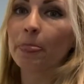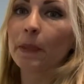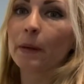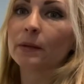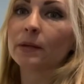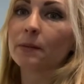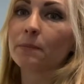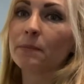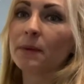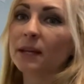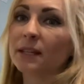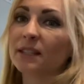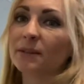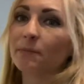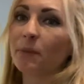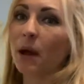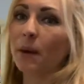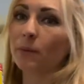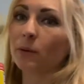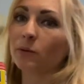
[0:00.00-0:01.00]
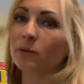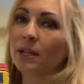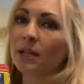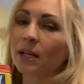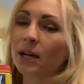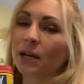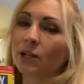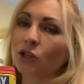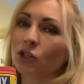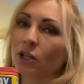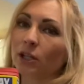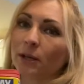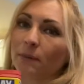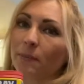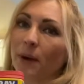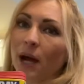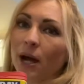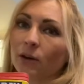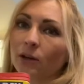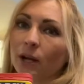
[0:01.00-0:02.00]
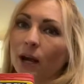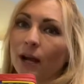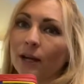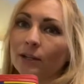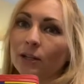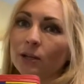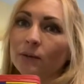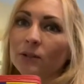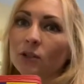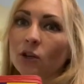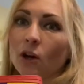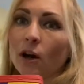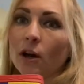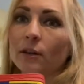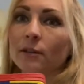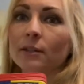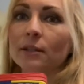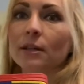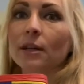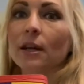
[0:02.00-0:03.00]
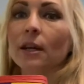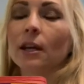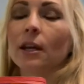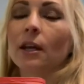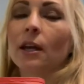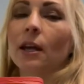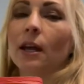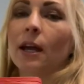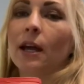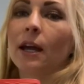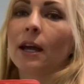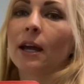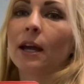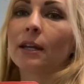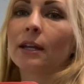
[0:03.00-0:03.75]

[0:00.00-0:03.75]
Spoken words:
It's a mix of paprika, chili powder, onion, salt, and